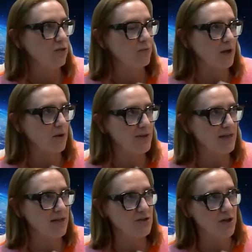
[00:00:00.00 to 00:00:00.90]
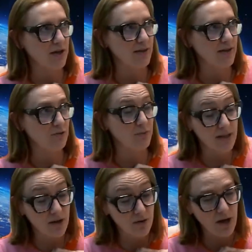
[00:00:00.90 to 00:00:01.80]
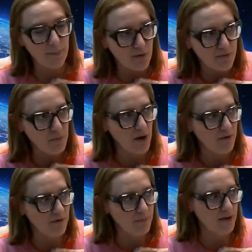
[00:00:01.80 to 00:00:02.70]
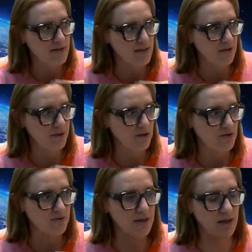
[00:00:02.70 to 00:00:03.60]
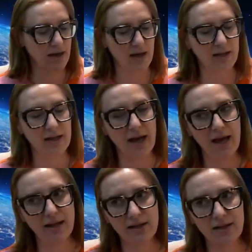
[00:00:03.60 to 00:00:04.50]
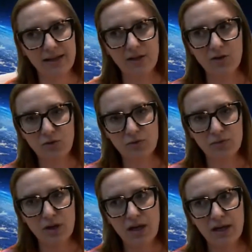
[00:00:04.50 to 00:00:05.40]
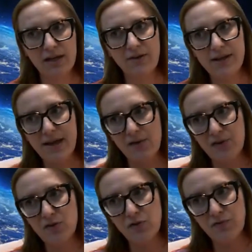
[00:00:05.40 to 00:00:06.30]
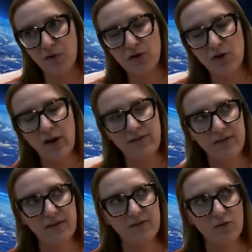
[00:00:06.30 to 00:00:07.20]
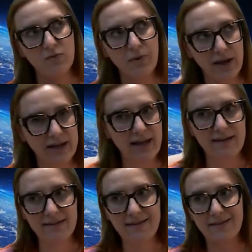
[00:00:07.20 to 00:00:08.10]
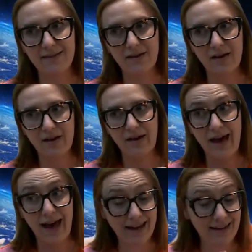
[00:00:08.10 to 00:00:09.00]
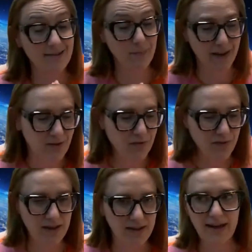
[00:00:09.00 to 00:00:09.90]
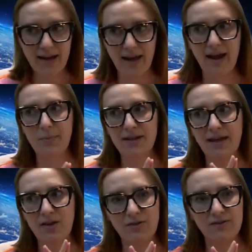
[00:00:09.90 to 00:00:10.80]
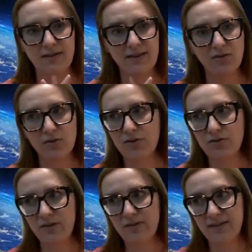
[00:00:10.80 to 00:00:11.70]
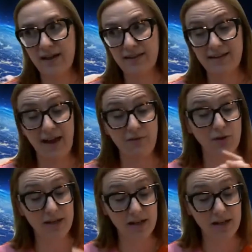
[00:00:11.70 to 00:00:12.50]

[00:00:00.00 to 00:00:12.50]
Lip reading: at the recommendation that we hear coming from governments here in the UK and in the EU, clearly, I think the focus is on regulating highly specific AI applications and technologies that have a